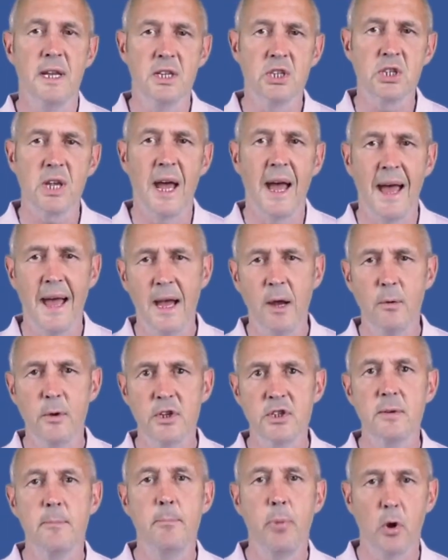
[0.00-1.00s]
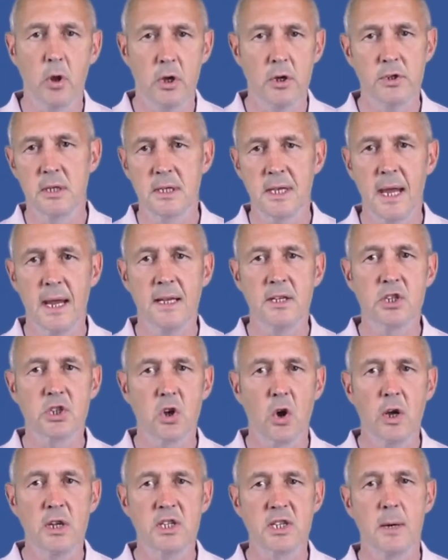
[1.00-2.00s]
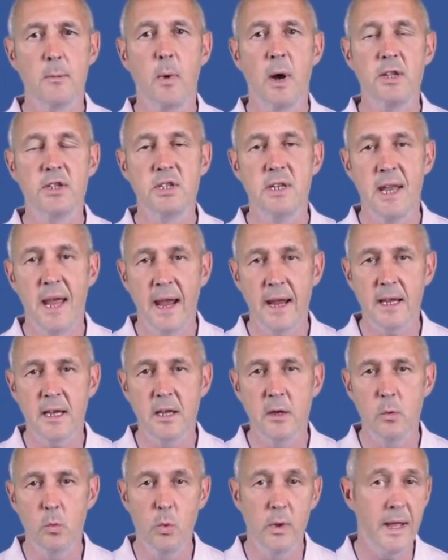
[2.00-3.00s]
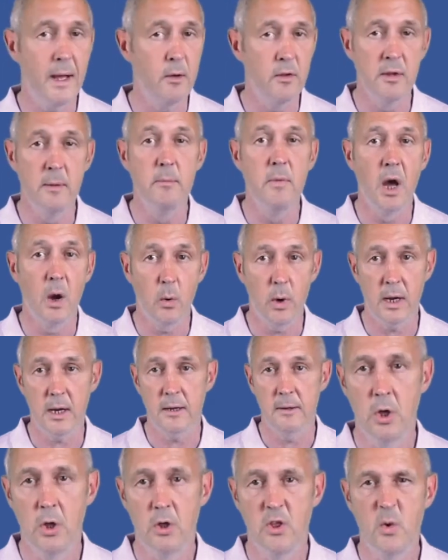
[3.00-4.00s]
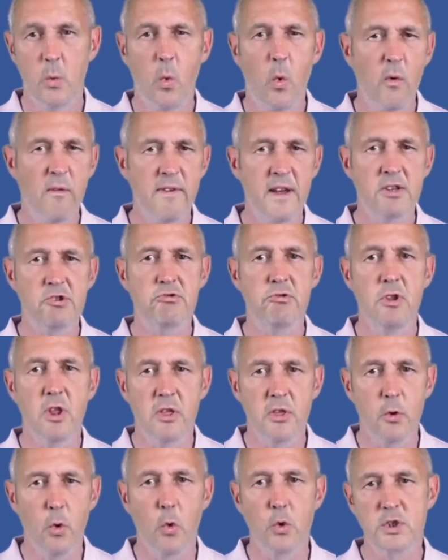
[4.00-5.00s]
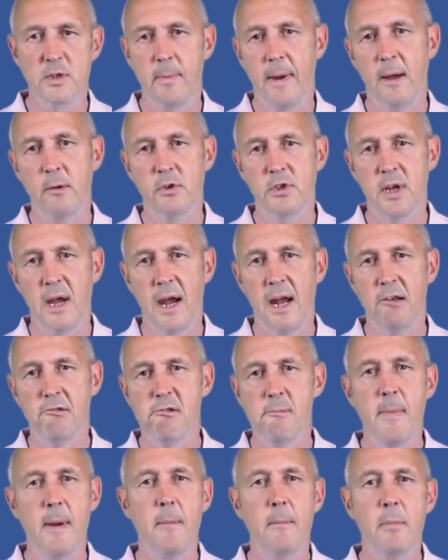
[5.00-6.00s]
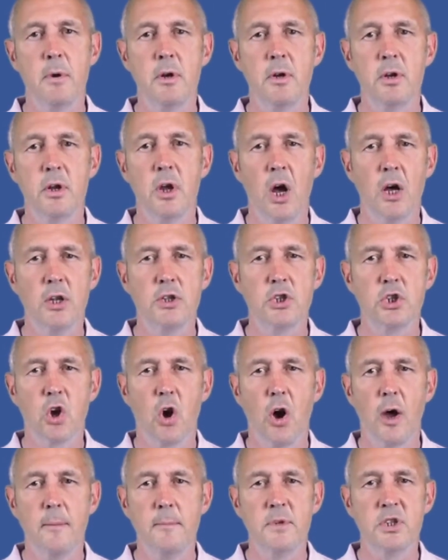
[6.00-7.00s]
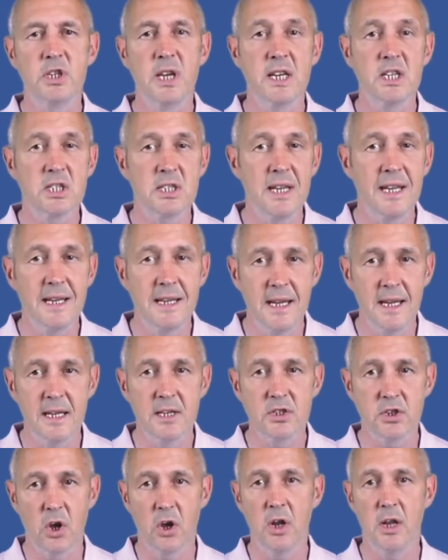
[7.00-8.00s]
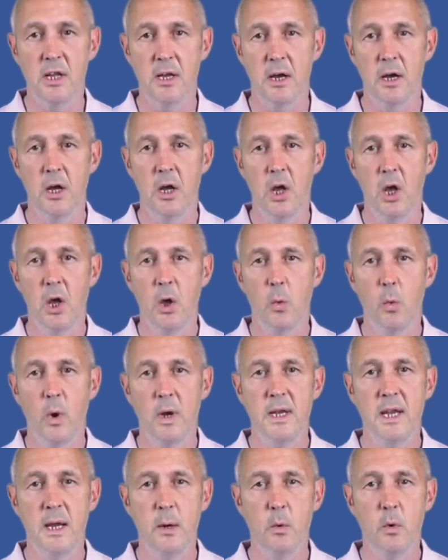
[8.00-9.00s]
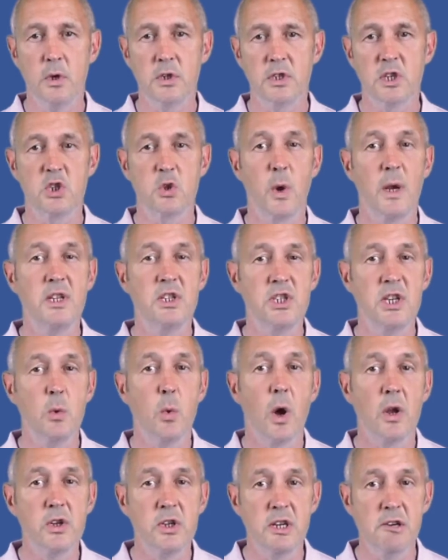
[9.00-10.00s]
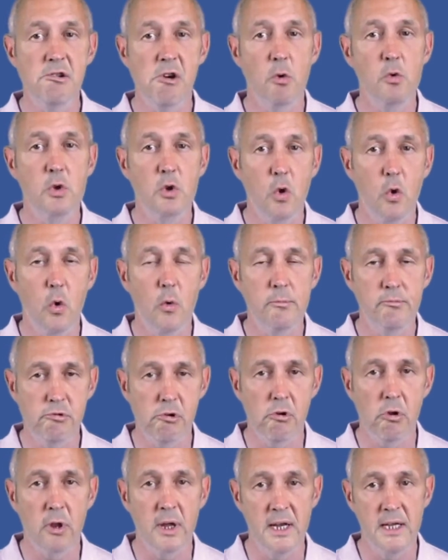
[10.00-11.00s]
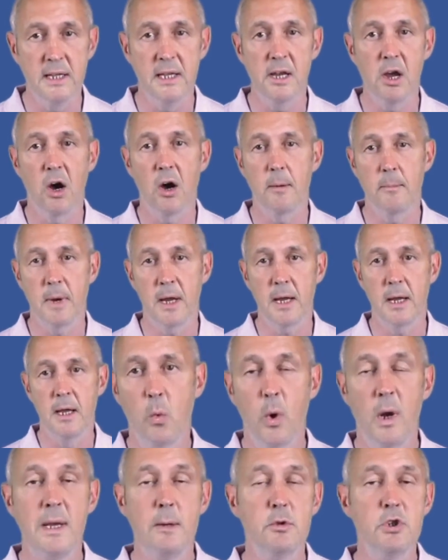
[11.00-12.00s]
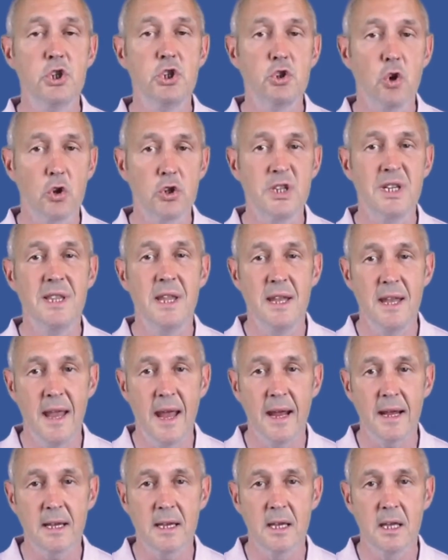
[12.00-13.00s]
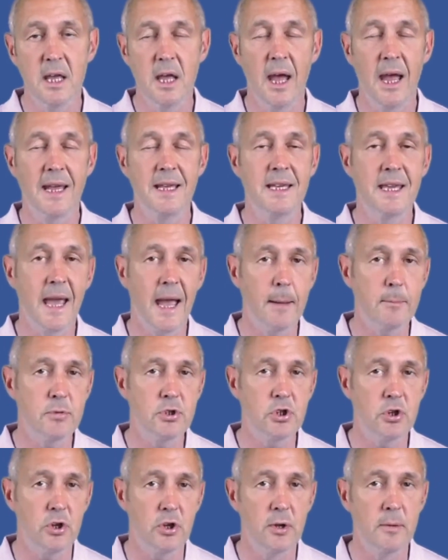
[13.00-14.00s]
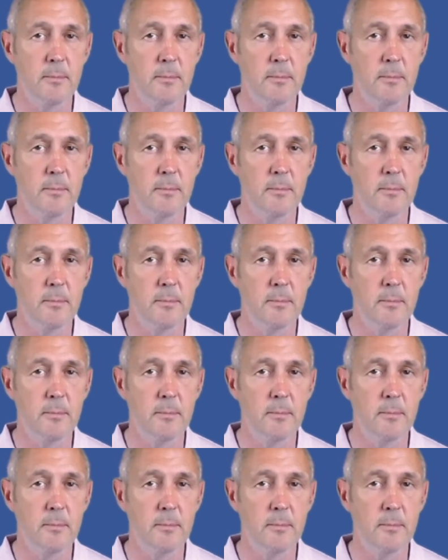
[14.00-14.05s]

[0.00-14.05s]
is, how does a bullet get inside someone's neck without them knowing? The war veteran thought about it and remembered a time 60 years earlier when he was a 21-year-old corporal in the army, when he was shot in the neck and captured